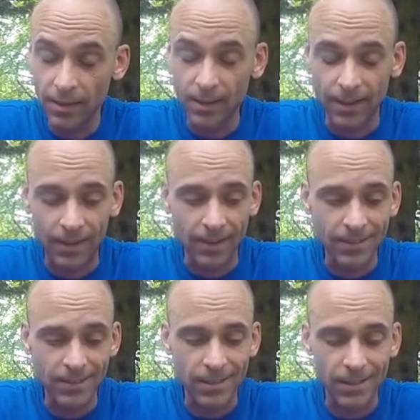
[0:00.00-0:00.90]

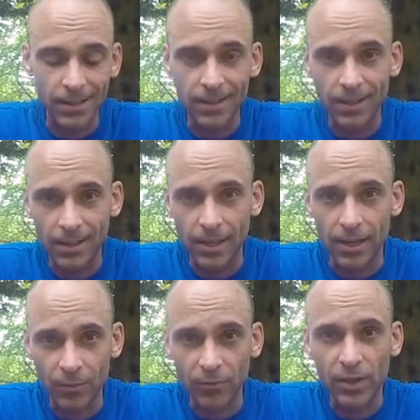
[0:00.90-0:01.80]
And
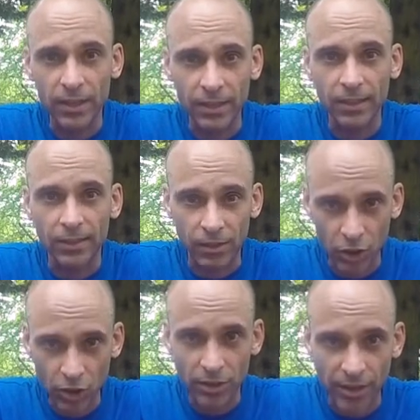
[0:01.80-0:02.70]
I'm feeling
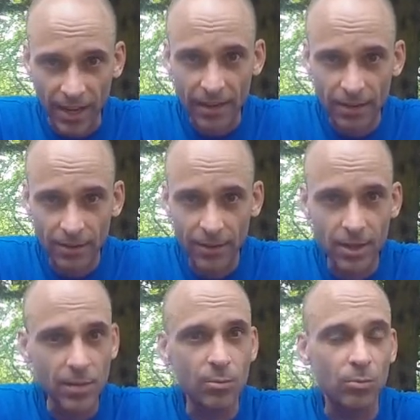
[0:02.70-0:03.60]
good now,
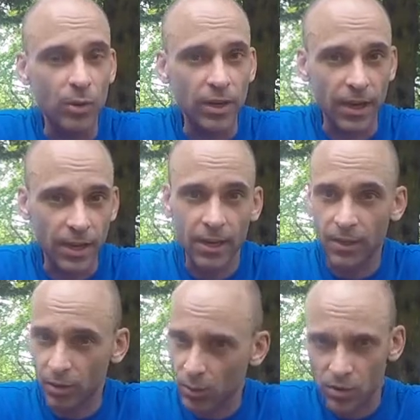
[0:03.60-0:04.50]
but
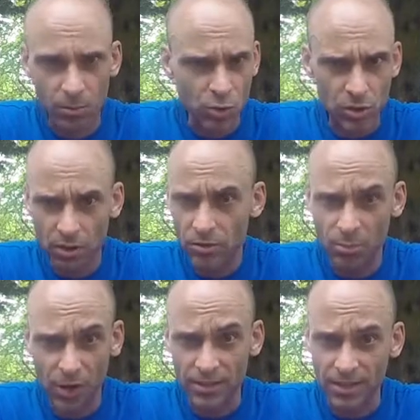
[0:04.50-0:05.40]
there were some slow
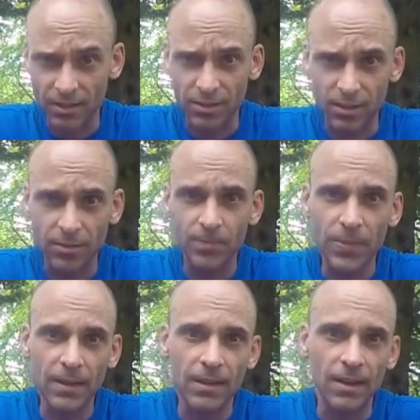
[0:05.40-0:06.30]
spots out there.
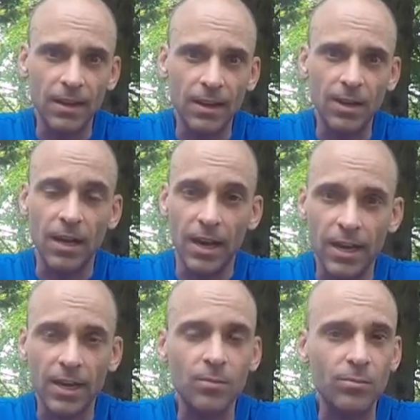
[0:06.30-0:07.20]
I
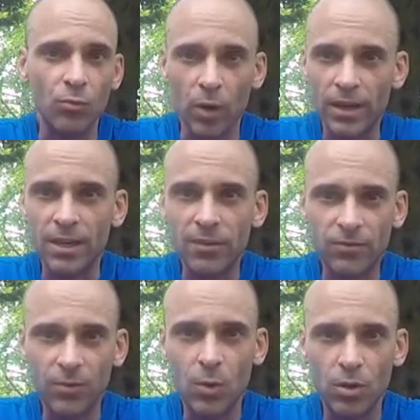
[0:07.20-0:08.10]
am ready
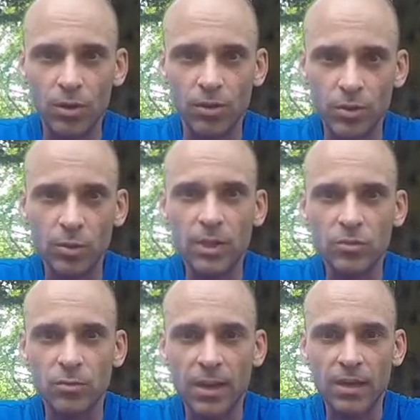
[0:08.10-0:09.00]
for 2 weeks
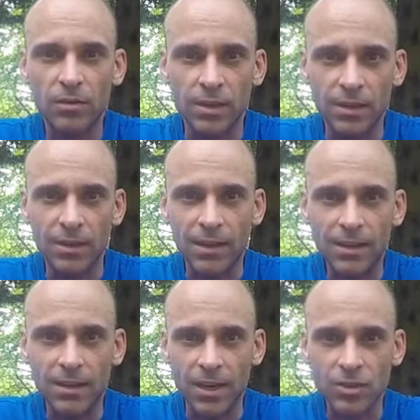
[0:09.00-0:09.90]
from now in
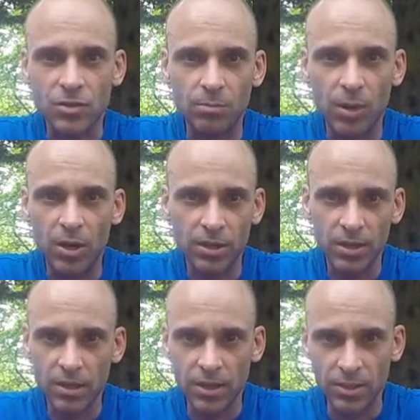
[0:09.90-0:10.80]
Acadia National Park,
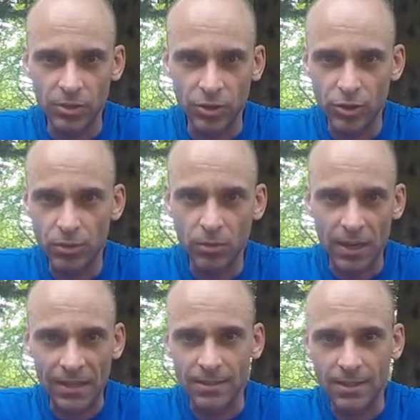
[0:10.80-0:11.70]
June
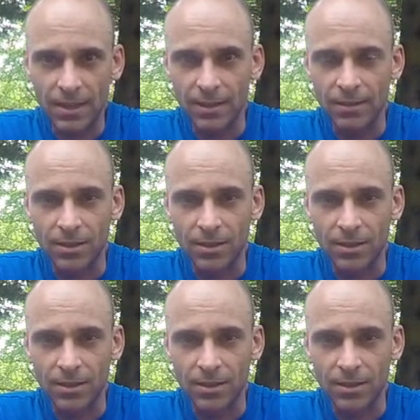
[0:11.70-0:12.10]
18th.